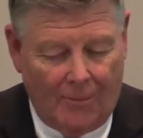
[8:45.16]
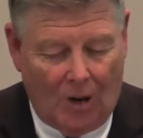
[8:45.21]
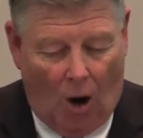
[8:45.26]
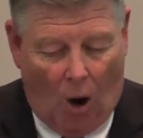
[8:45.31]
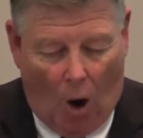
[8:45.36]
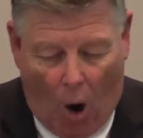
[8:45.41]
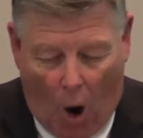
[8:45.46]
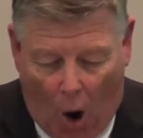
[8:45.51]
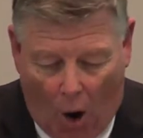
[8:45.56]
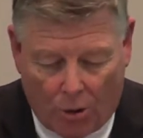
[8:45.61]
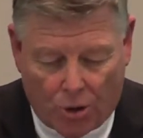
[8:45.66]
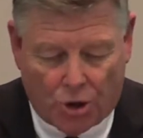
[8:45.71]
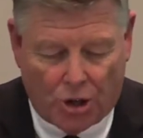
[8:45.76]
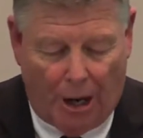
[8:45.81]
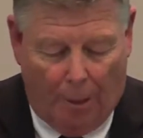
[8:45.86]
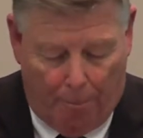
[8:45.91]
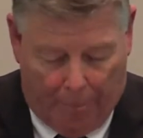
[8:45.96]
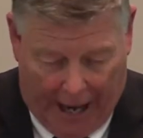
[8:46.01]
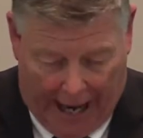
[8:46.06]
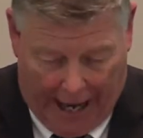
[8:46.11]
All shall
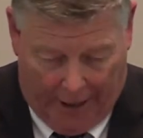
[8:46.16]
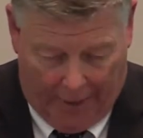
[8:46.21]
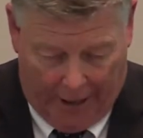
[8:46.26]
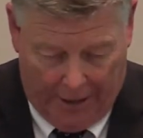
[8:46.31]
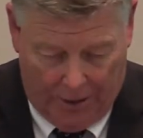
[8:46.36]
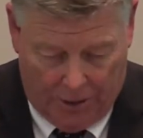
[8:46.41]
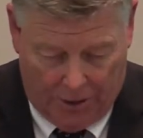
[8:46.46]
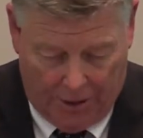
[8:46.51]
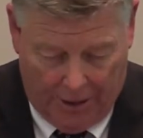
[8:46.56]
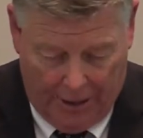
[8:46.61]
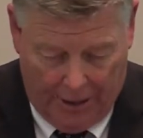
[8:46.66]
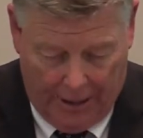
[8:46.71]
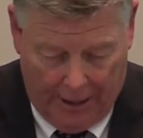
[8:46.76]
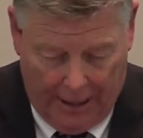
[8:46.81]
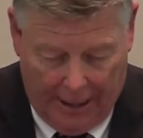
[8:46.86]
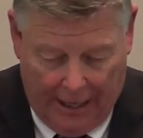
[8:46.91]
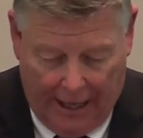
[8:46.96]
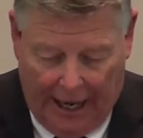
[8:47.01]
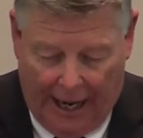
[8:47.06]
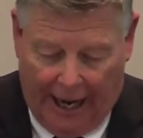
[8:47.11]
perish
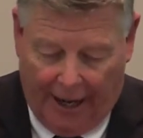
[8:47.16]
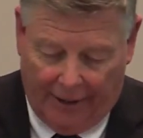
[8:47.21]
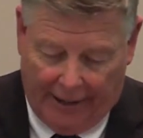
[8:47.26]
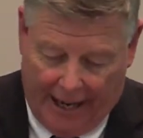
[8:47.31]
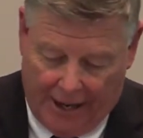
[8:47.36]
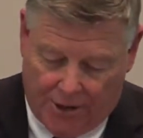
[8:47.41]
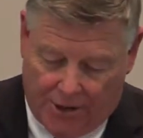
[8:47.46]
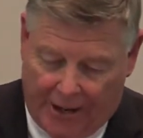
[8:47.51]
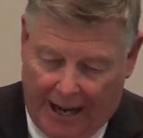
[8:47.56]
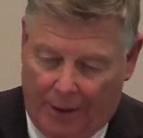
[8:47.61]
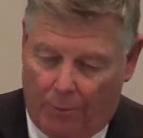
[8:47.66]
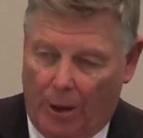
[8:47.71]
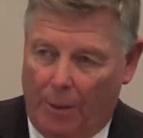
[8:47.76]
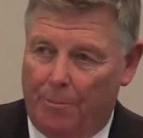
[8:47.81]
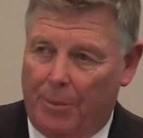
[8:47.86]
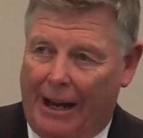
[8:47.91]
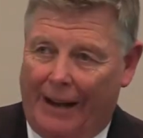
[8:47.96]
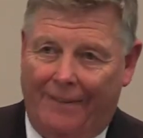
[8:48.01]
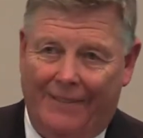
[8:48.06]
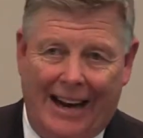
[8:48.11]
unless they
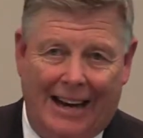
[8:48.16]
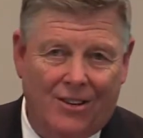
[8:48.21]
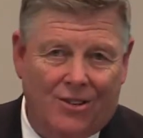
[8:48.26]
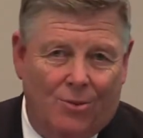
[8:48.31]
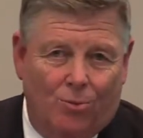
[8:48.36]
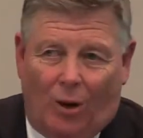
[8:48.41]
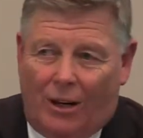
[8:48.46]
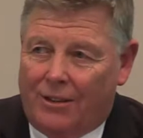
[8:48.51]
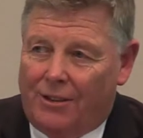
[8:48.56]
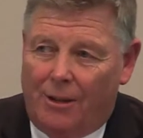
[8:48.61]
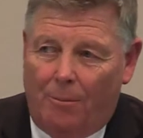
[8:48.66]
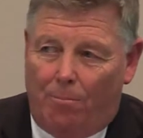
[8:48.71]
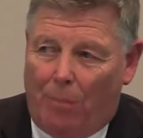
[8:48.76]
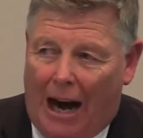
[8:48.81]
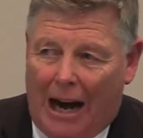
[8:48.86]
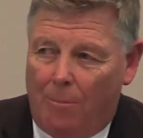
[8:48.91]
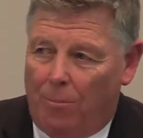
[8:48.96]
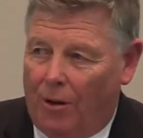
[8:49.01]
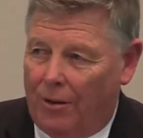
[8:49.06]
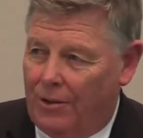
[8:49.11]
repent. That's what the
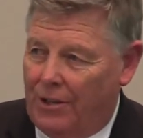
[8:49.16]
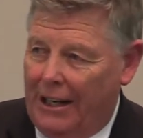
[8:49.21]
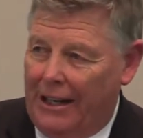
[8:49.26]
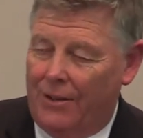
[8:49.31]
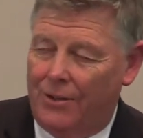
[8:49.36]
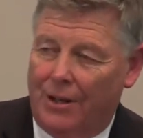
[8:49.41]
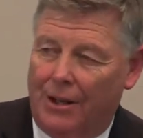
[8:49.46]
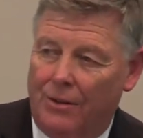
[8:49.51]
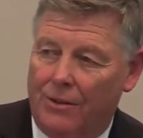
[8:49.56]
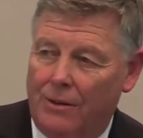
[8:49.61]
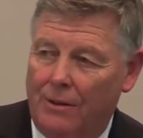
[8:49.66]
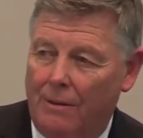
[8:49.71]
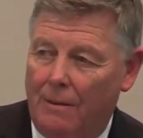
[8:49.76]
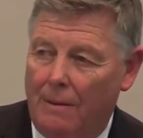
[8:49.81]
Bible teaches.